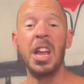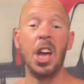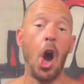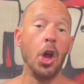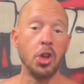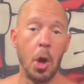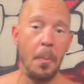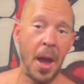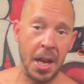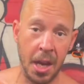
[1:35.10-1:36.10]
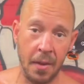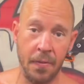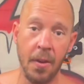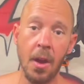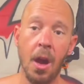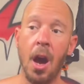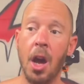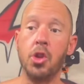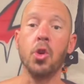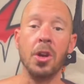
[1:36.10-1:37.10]
uncompetitive
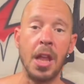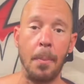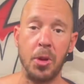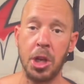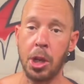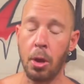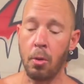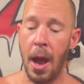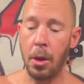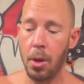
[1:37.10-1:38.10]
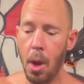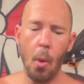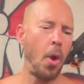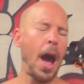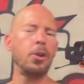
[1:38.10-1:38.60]
during that particular round. Well, how